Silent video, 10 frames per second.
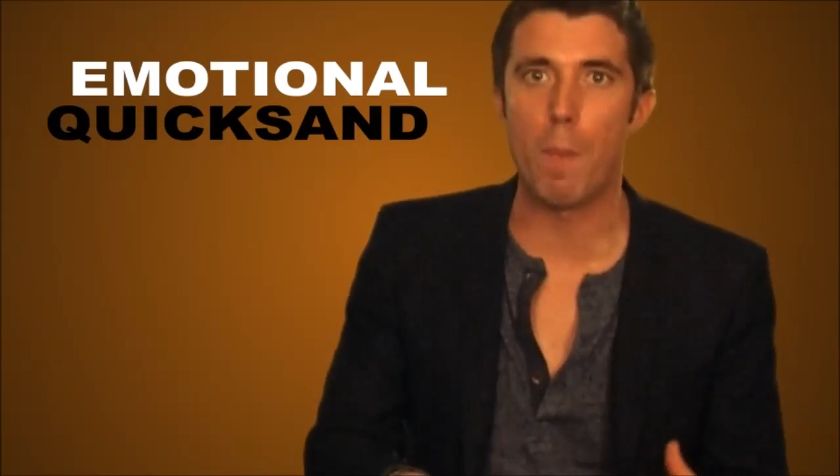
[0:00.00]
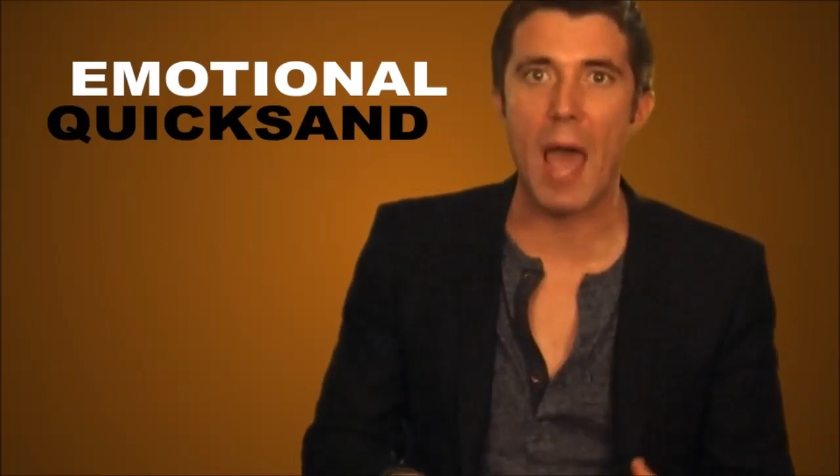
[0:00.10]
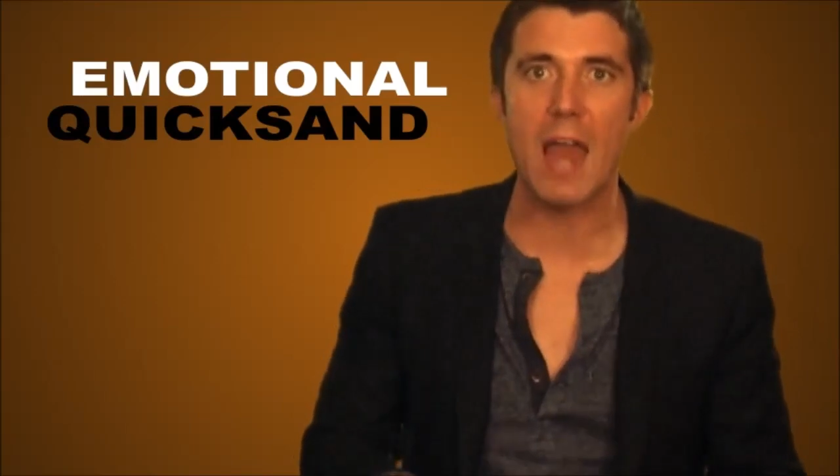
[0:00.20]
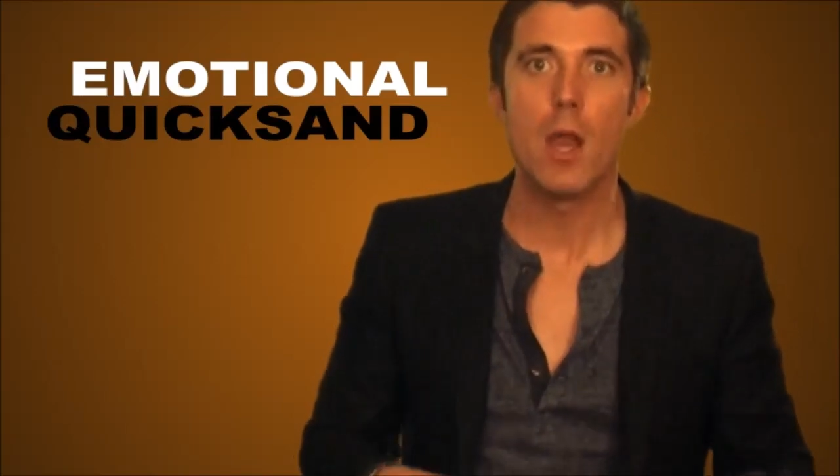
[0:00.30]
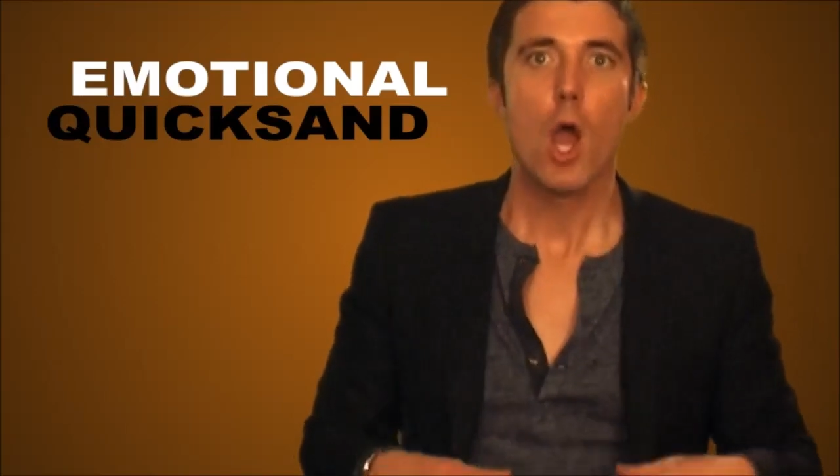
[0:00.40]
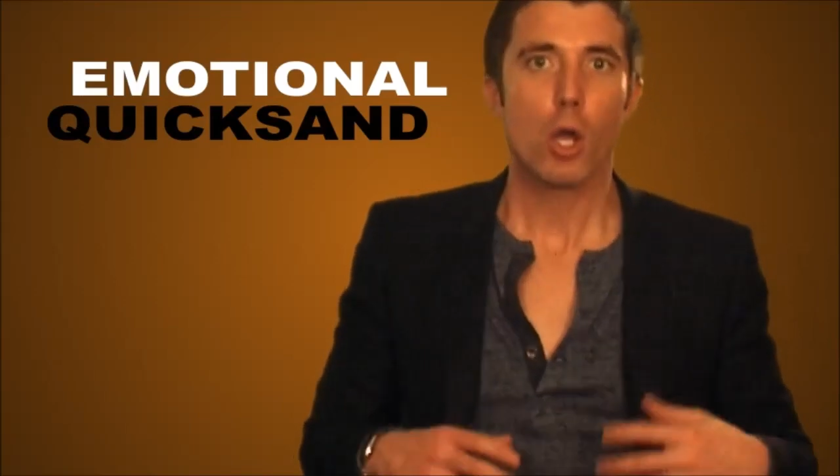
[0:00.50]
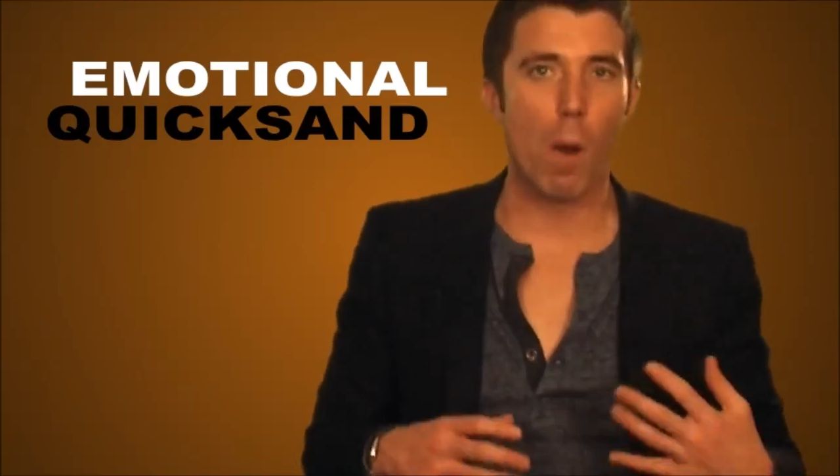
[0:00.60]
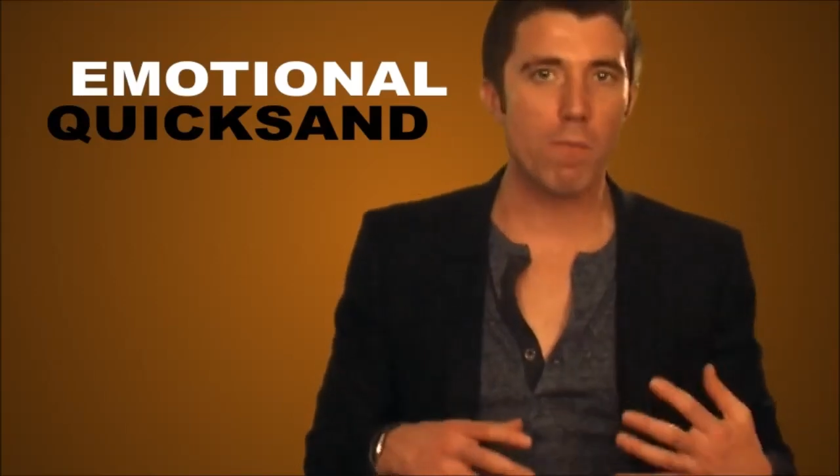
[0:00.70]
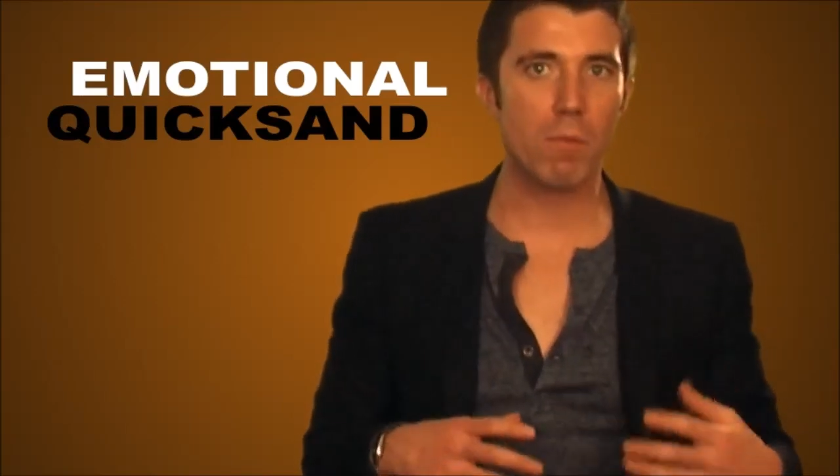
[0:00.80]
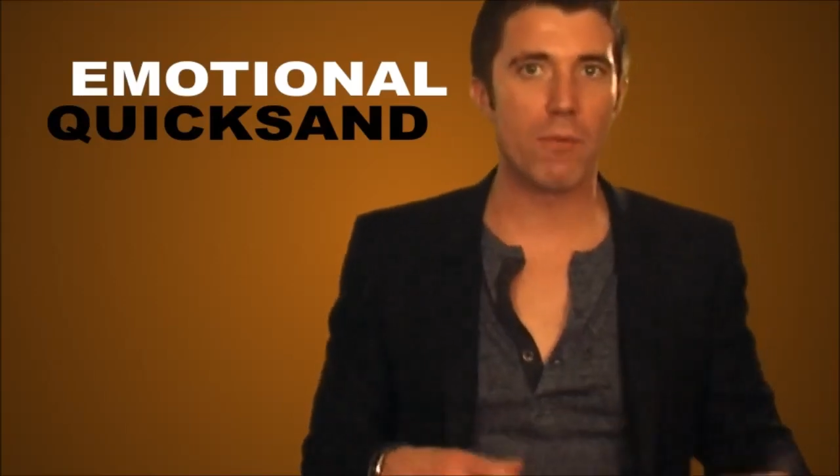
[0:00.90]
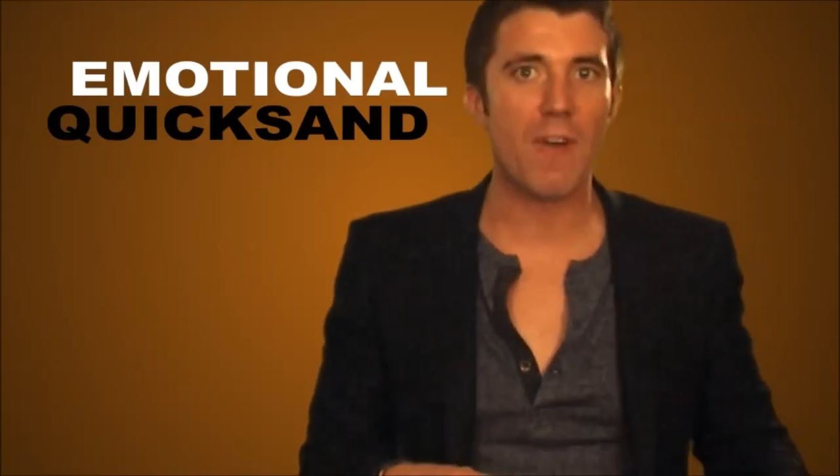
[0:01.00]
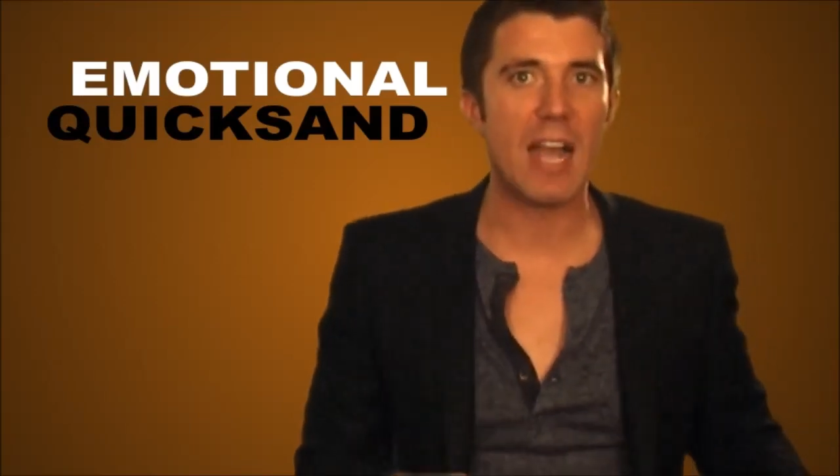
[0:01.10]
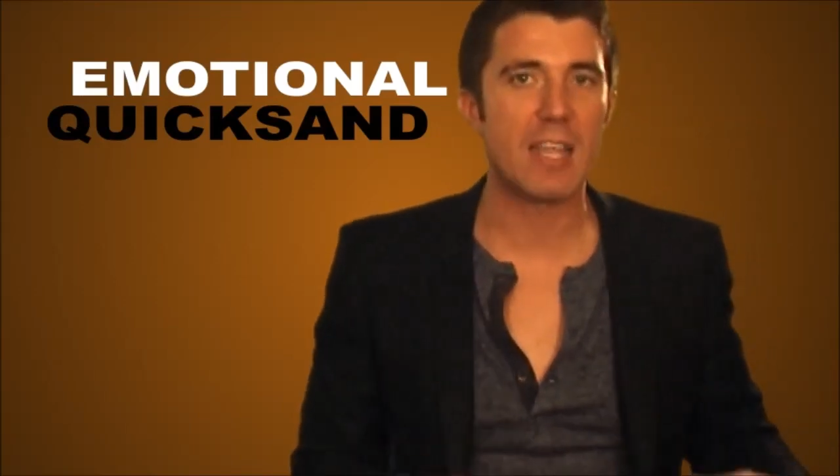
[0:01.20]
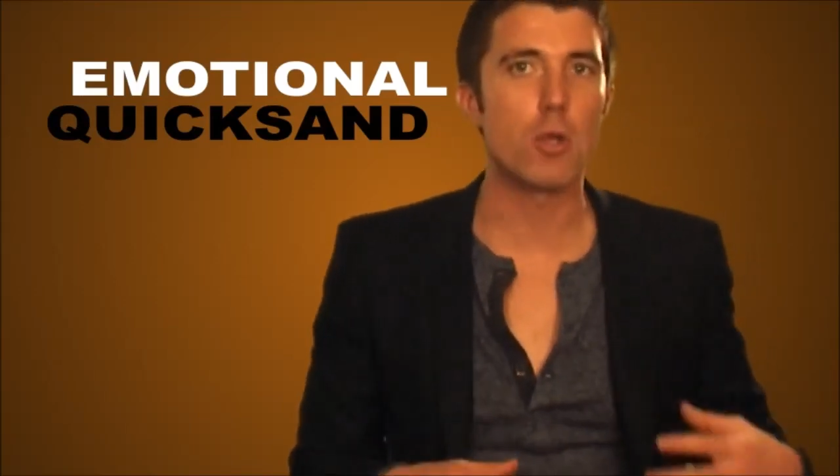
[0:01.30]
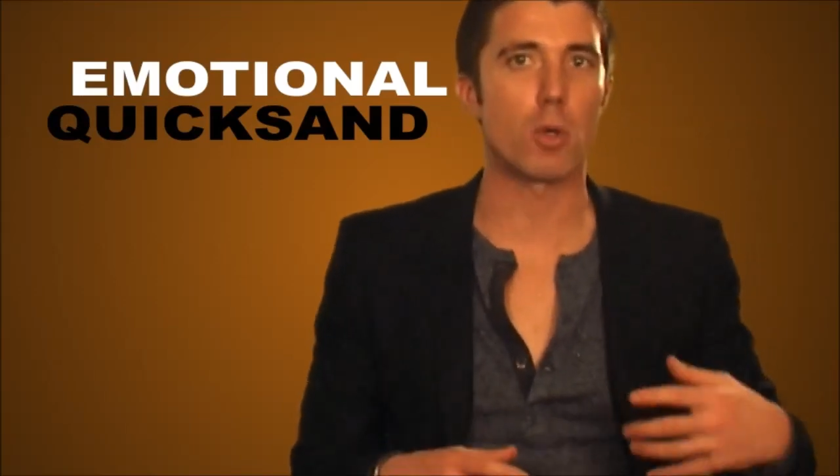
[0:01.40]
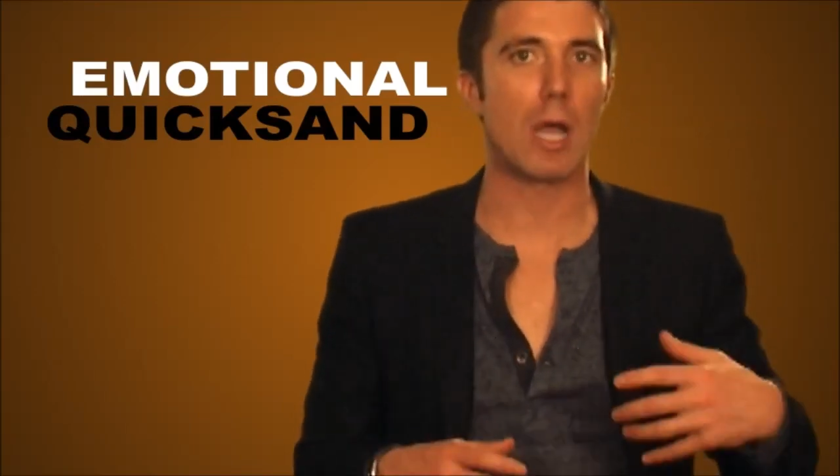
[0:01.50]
bad comes from the fact that you're